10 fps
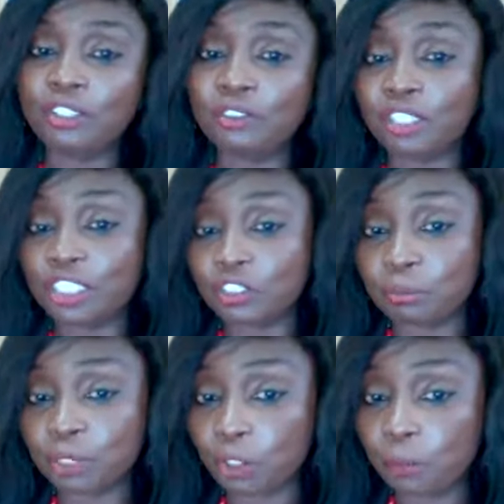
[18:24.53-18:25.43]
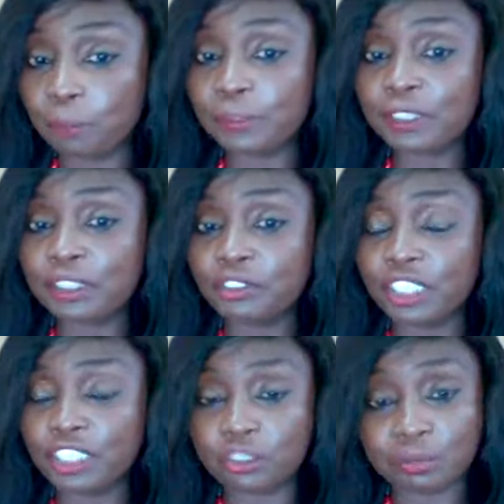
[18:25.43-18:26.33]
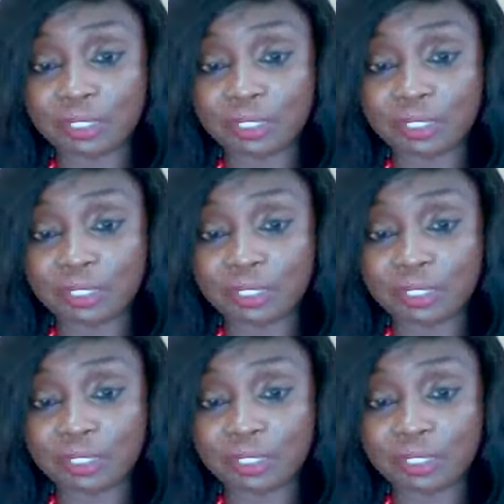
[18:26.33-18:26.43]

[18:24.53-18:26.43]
You need to be open, you need to be